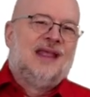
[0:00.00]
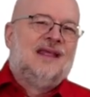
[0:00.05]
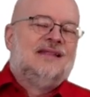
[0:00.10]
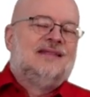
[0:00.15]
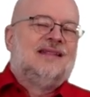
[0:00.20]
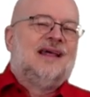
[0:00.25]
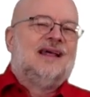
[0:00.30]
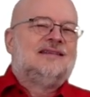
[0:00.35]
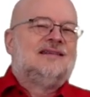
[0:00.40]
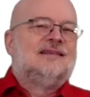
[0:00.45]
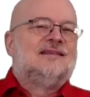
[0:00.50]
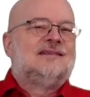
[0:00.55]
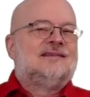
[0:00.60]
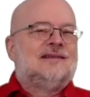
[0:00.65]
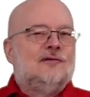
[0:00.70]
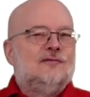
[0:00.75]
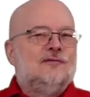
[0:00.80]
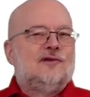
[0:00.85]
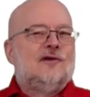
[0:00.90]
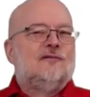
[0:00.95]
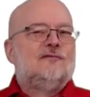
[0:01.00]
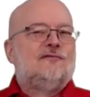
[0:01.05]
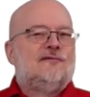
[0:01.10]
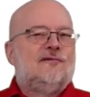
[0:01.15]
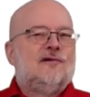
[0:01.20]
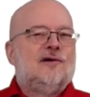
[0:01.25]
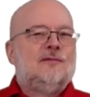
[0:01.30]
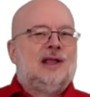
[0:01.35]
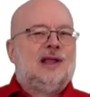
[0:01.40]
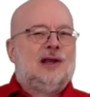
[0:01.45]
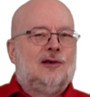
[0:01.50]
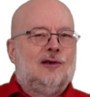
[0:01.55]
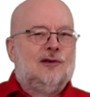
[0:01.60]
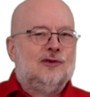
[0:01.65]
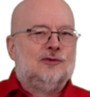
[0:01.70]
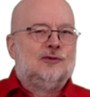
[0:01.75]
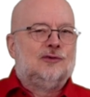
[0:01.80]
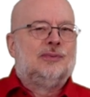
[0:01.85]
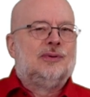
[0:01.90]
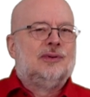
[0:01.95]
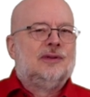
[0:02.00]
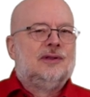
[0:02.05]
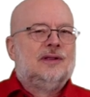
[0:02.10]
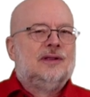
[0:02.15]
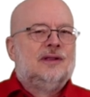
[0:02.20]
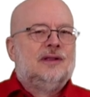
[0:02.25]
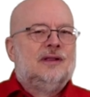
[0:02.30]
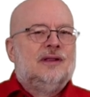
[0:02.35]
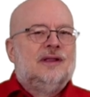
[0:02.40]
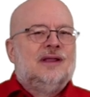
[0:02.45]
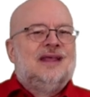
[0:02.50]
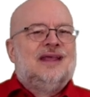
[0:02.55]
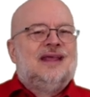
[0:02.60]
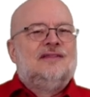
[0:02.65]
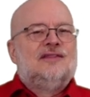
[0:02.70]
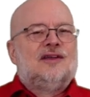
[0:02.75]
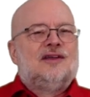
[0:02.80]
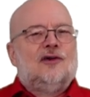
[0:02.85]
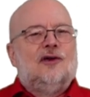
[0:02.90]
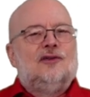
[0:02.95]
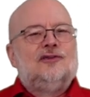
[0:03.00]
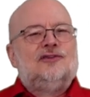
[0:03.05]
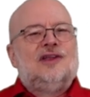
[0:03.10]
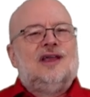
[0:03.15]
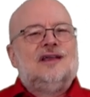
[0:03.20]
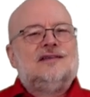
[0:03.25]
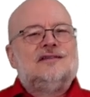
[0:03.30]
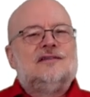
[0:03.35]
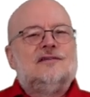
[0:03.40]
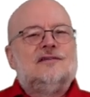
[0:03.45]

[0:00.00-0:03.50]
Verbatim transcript: That's a self-confirming loop. In the context of